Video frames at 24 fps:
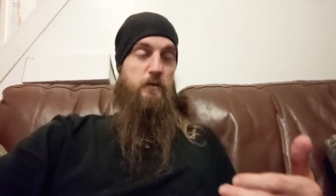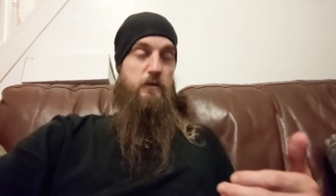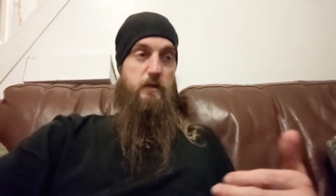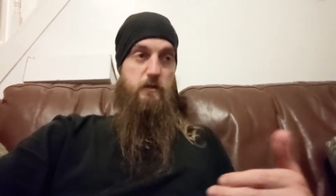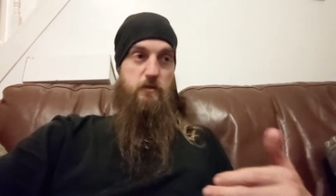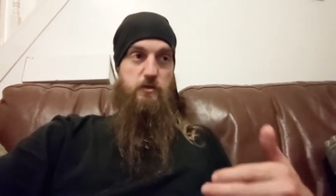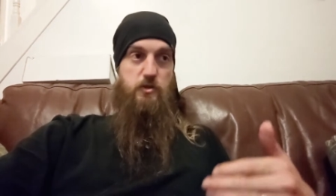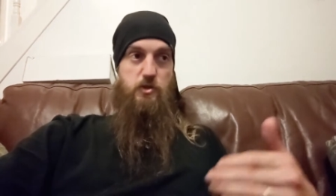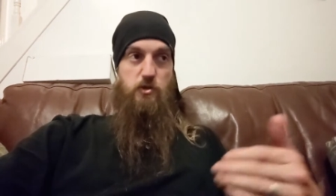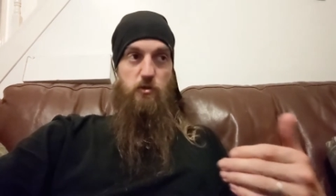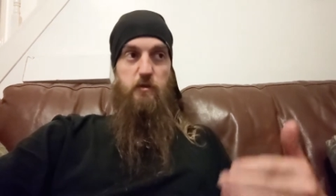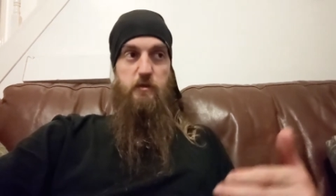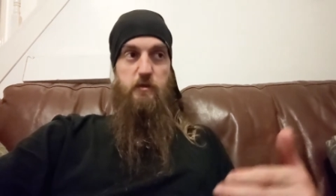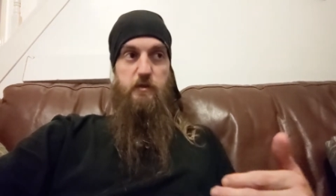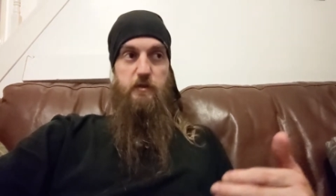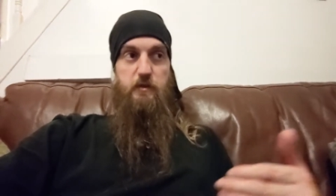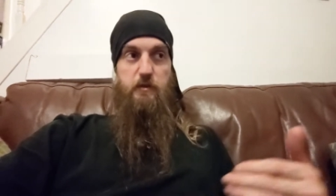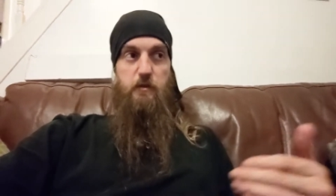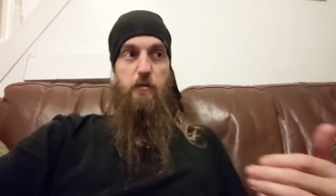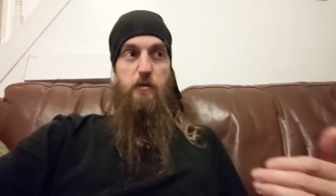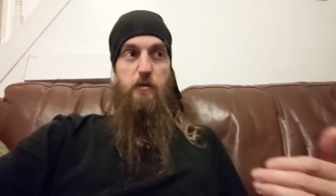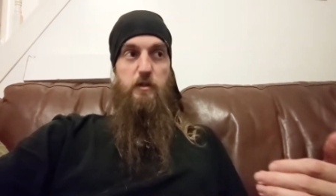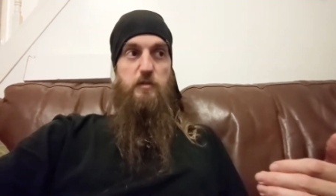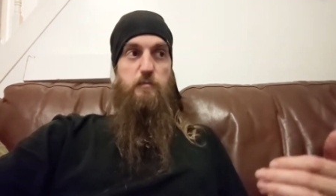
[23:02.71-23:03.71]
That surely
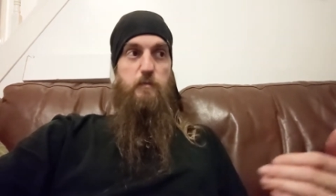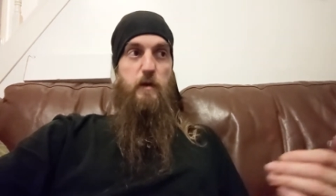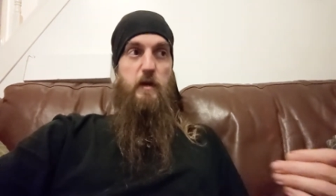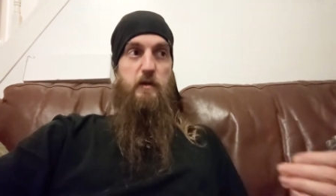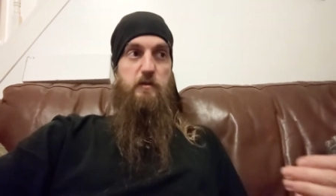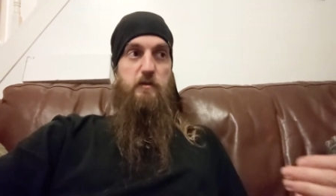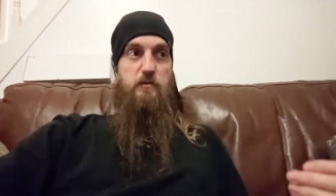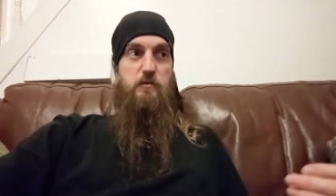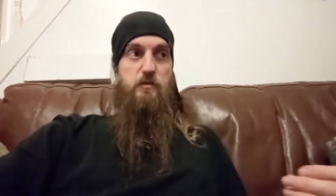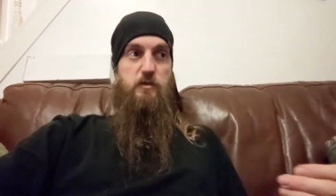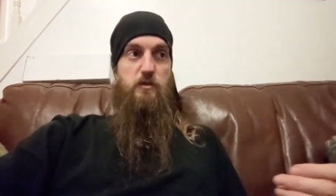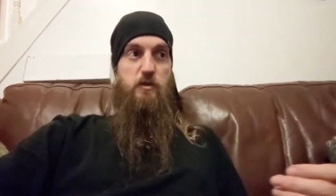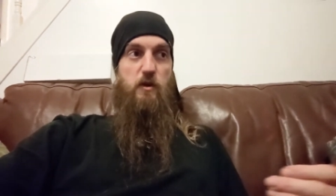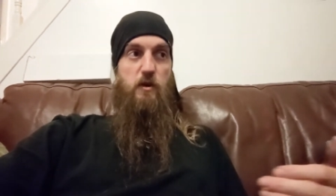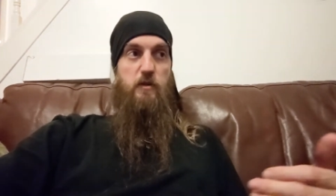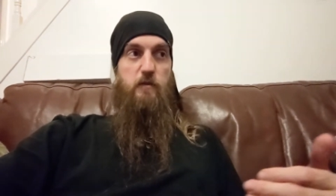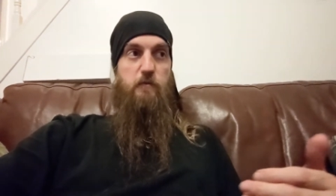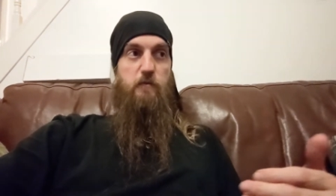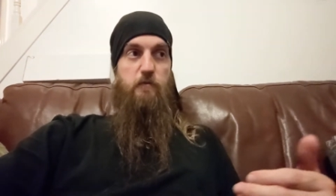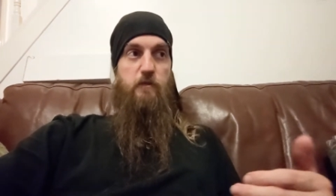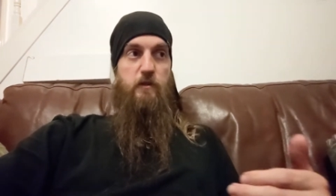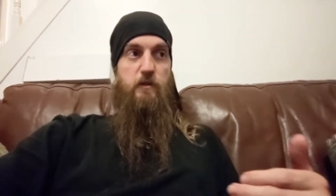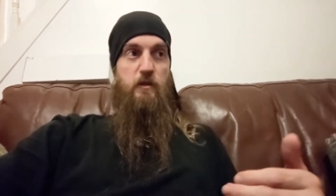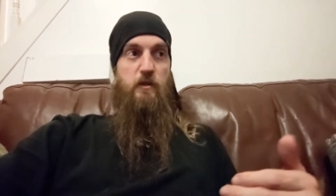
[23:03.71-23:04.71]
they don't expect you to
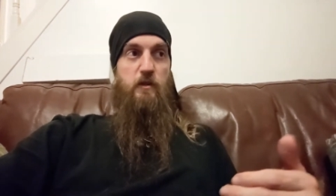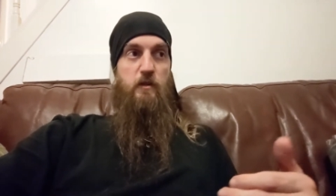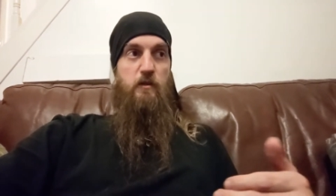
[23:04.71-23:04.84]
kind of